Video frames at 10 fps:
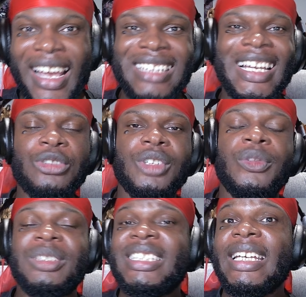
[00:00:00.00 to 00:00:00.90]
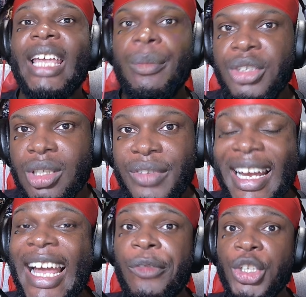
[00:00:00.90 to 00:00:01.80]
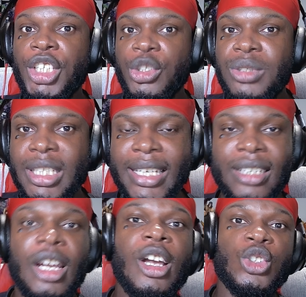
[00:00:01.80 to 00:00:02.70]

And that's just from seeing images of it. I haven't used it yet.